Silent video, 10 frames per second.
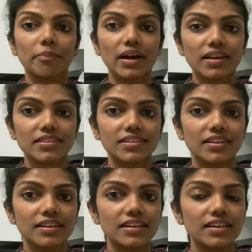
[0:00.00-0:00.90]
but
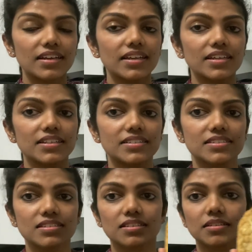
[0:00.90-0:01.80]

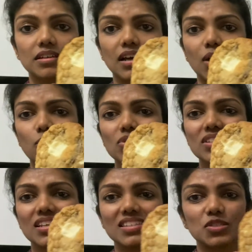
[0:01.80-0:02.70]
it's, I won't
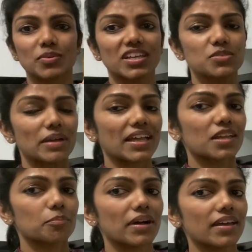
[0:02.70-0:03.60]
say it's as big as my head,
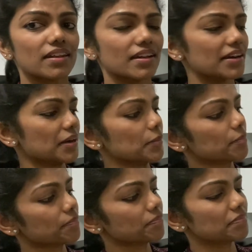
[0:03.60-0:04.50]
but
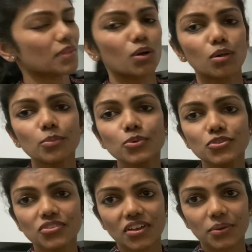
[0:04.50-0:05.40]

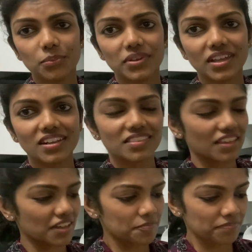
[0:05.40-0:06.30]
almost there. We're getting
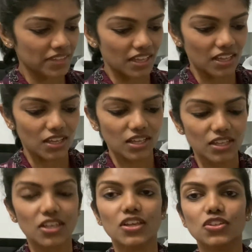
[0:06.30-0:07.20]
there.
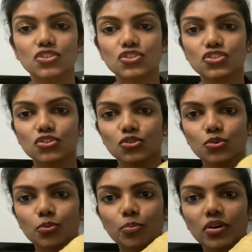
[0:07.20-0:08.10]

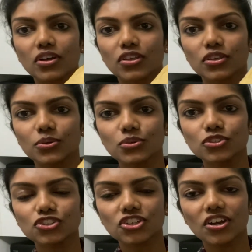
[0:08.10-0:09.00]
Super
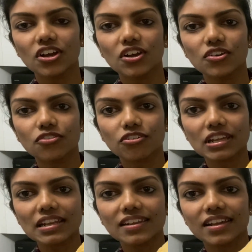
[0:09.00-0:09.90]
huge,
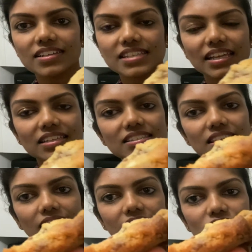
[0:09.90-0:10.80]
really nice. I can see
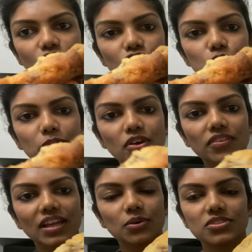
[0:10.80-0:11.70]
that it's crispy on
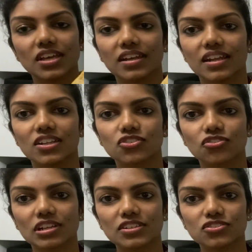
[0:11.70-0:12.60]
the outside and it's
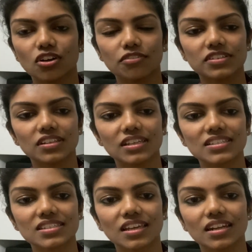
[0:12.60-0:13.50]
really soft on the
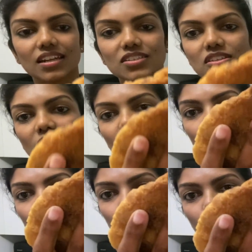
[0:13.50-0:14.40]
inside and it's
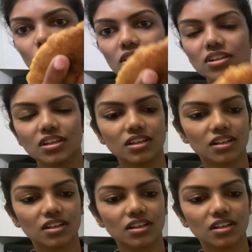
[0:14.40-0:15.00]
broken